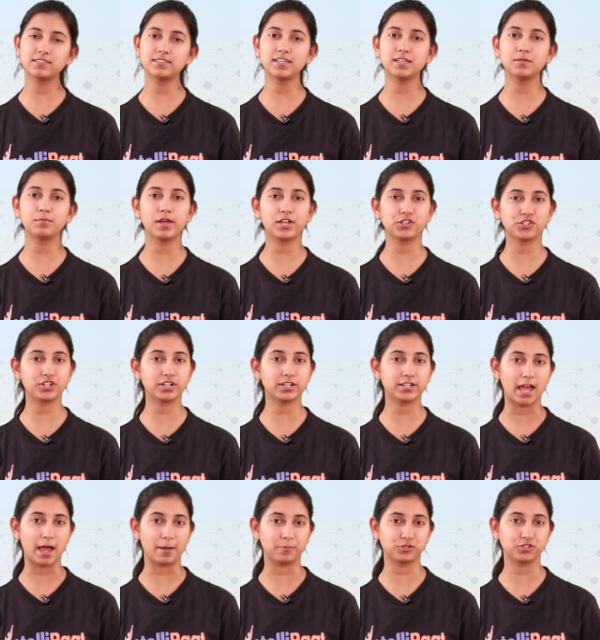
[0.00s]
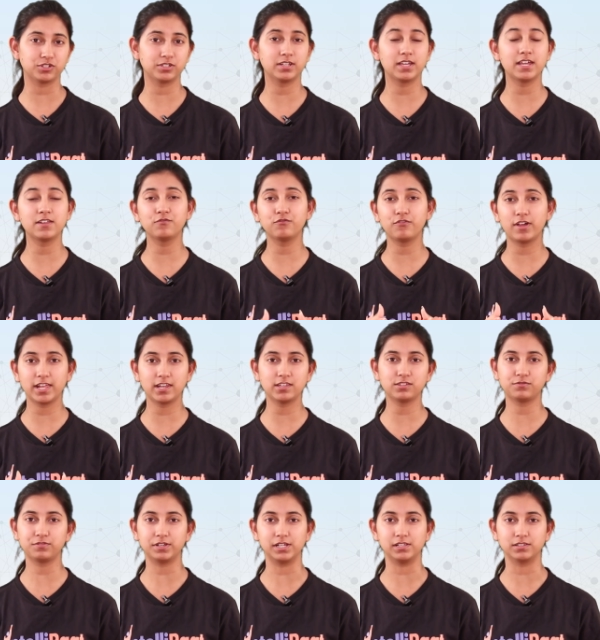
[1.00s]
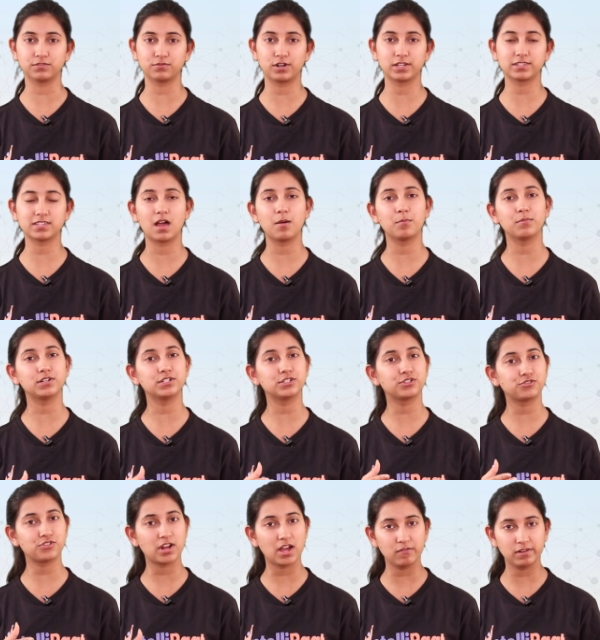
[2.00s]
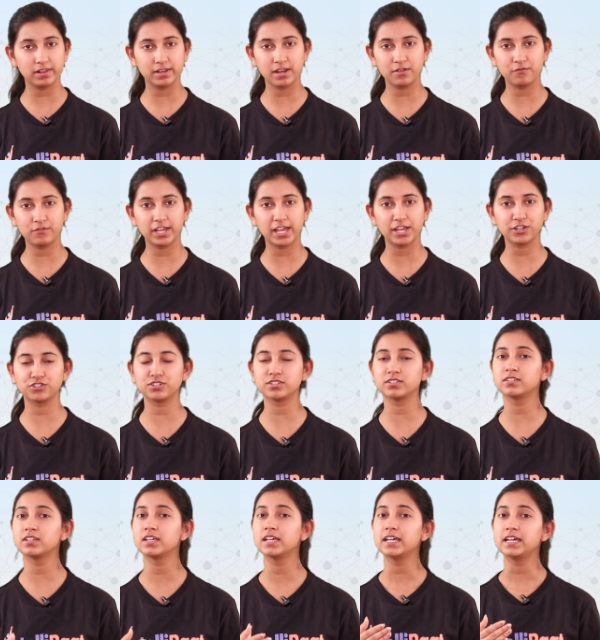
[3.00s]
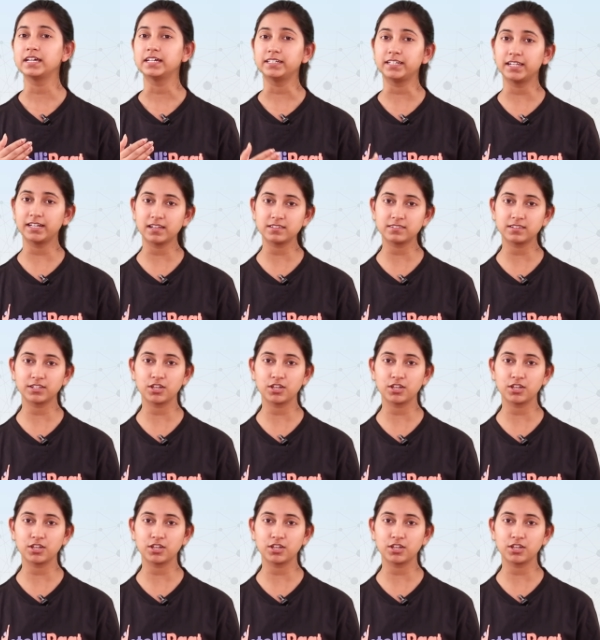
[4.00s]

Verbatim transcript: has seen major adoption in various fields, for example, travel and navigation, data